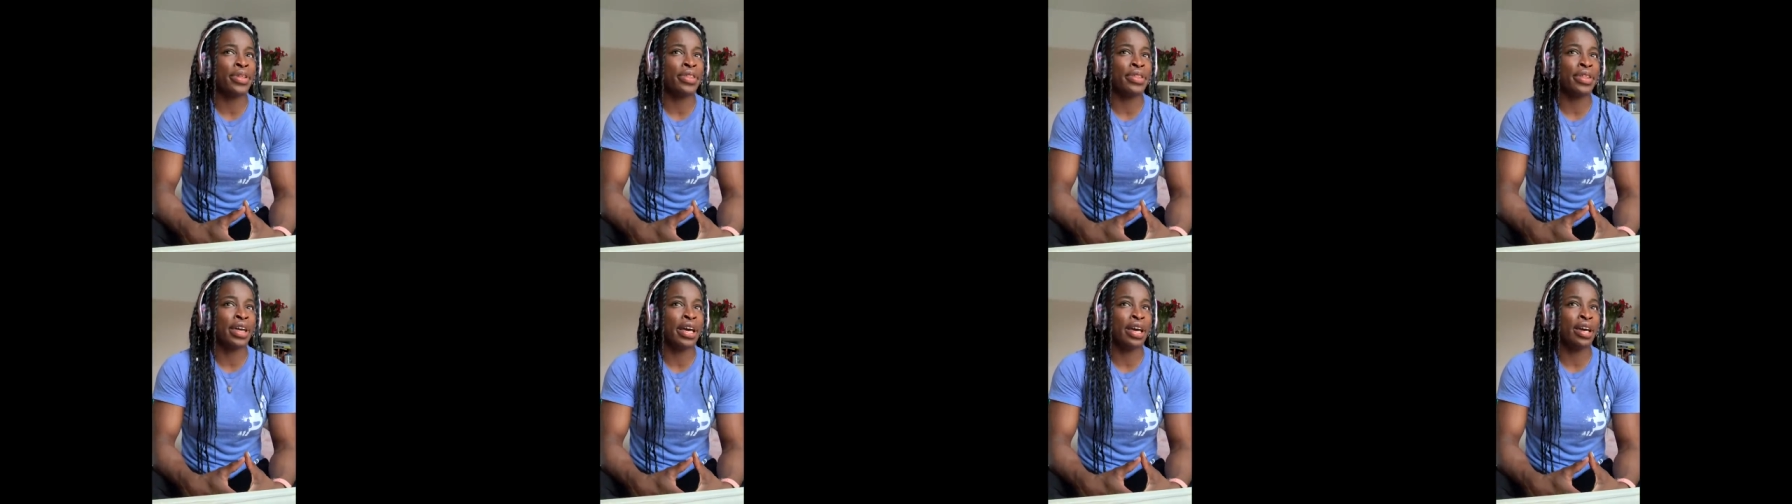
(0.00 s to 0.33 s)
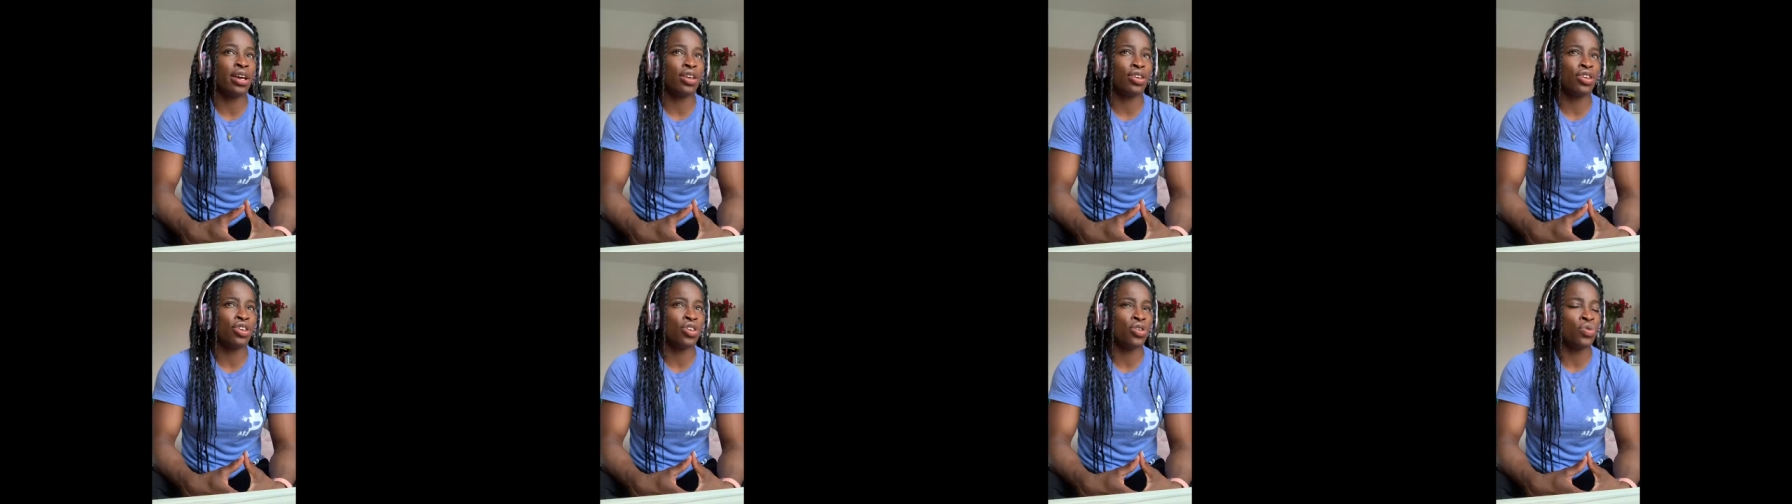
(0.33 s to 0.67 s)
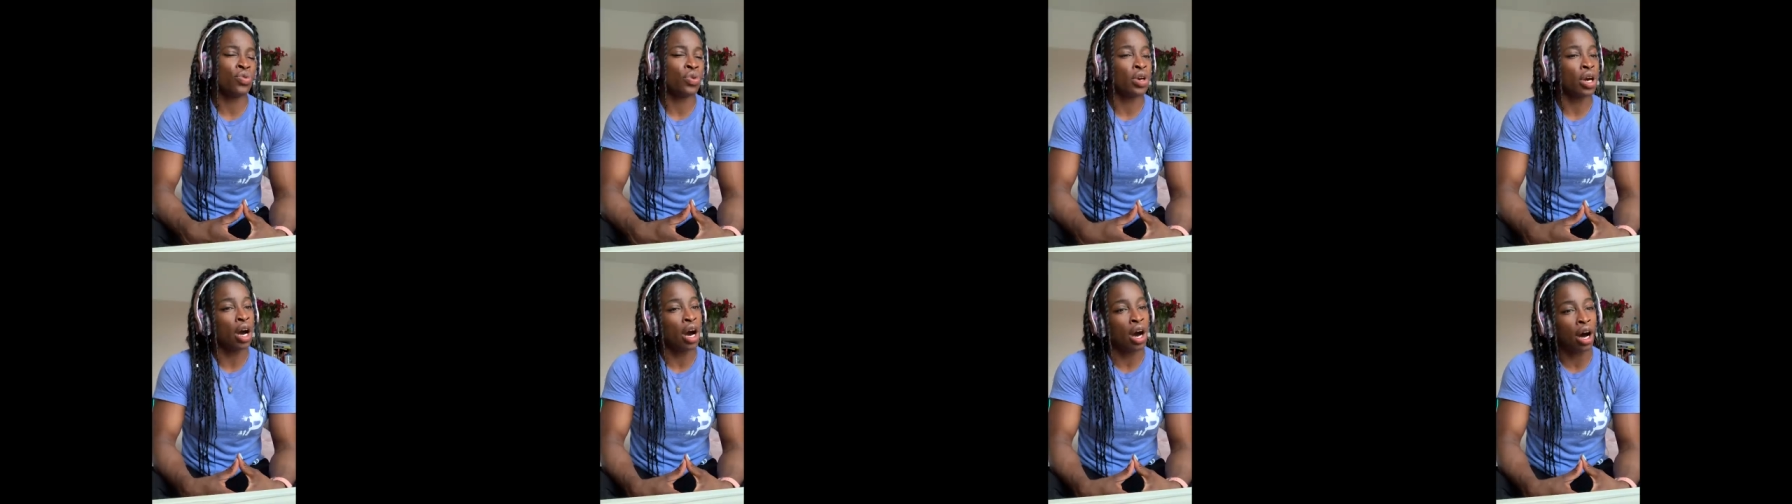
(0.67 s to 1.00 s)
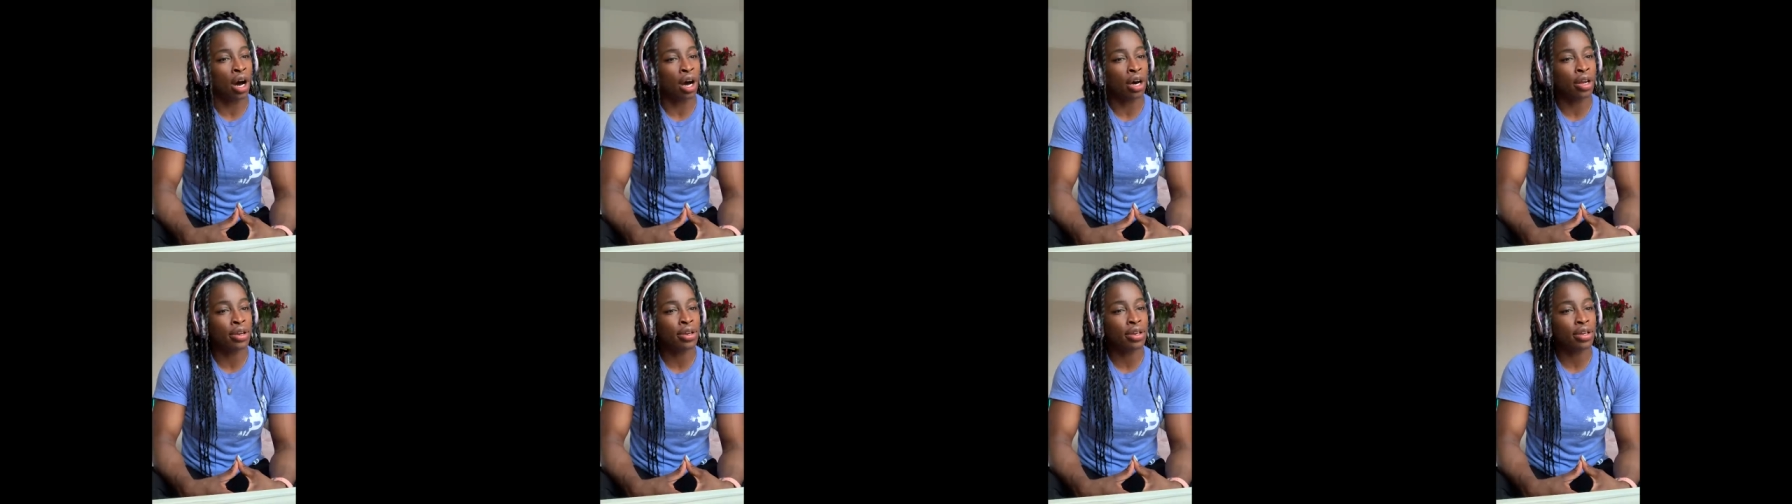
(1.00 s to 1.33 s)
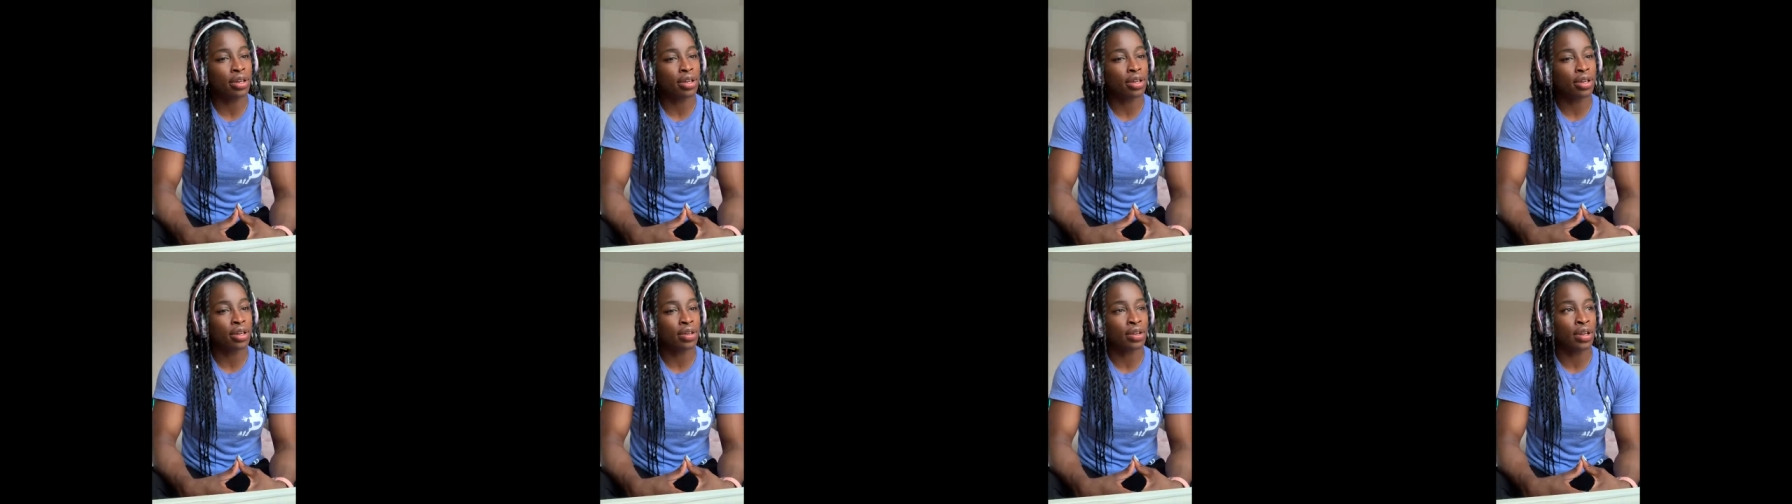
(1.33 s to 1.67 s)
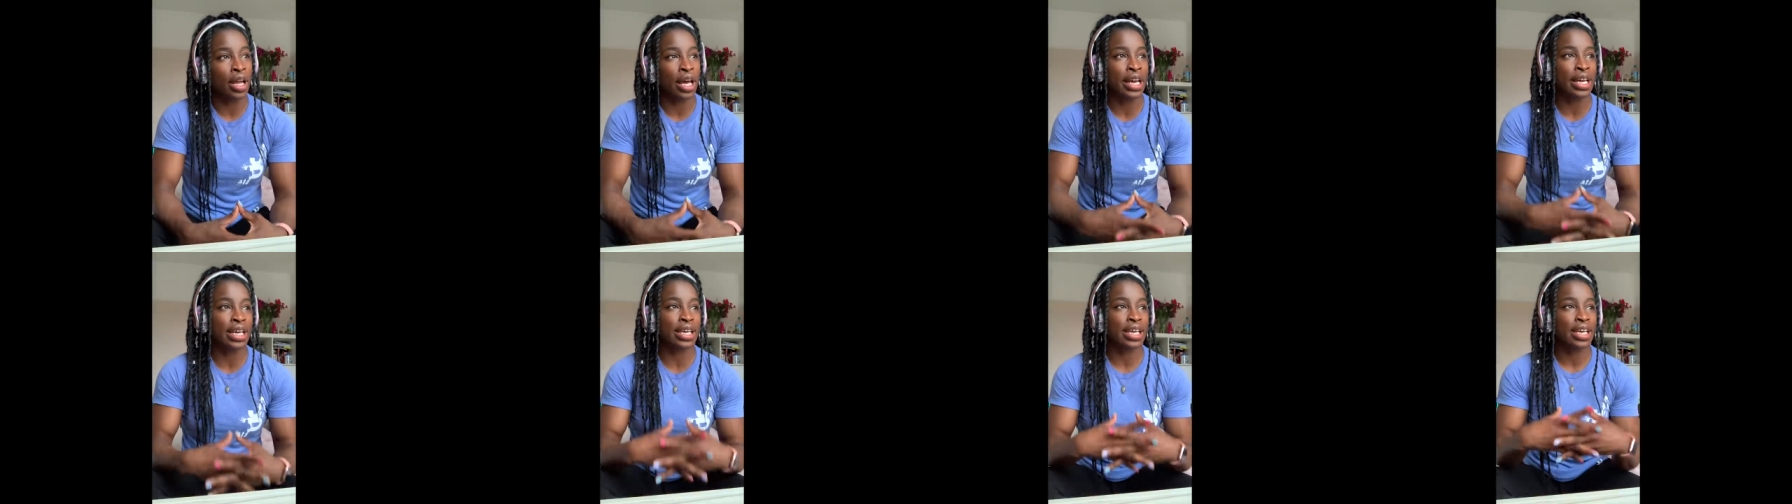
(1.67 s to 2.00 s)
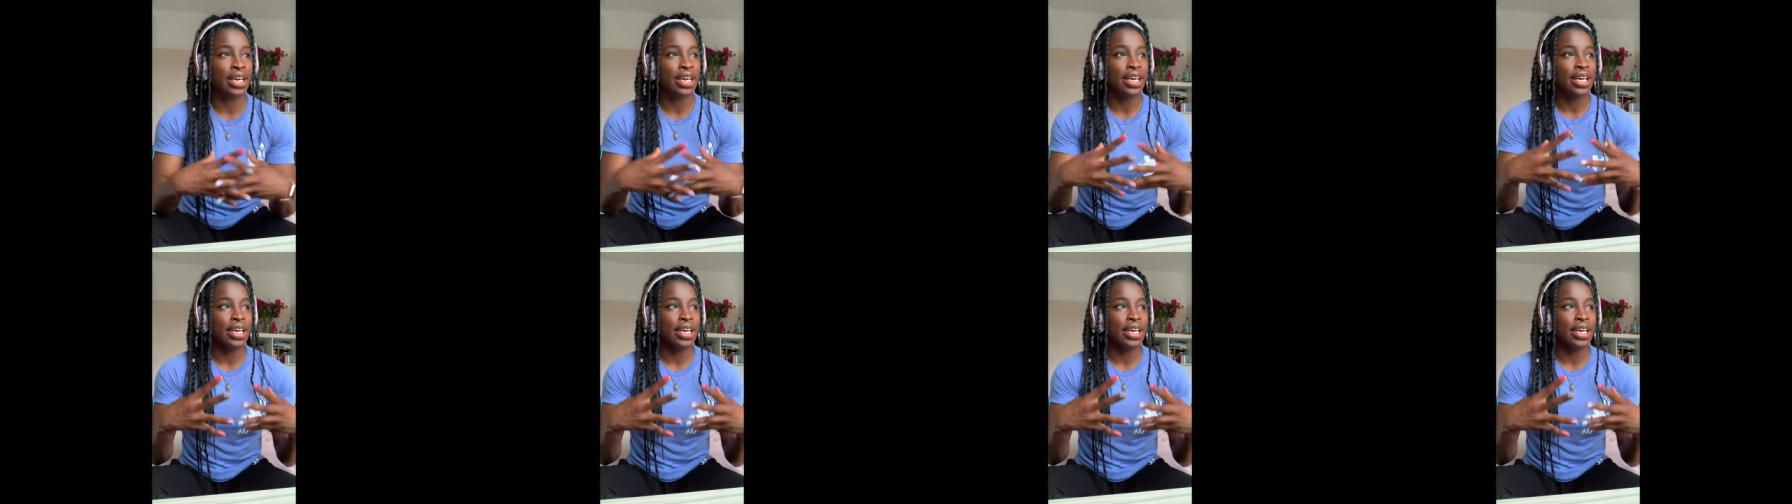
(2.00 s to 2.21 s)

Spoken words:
that you can't. Like,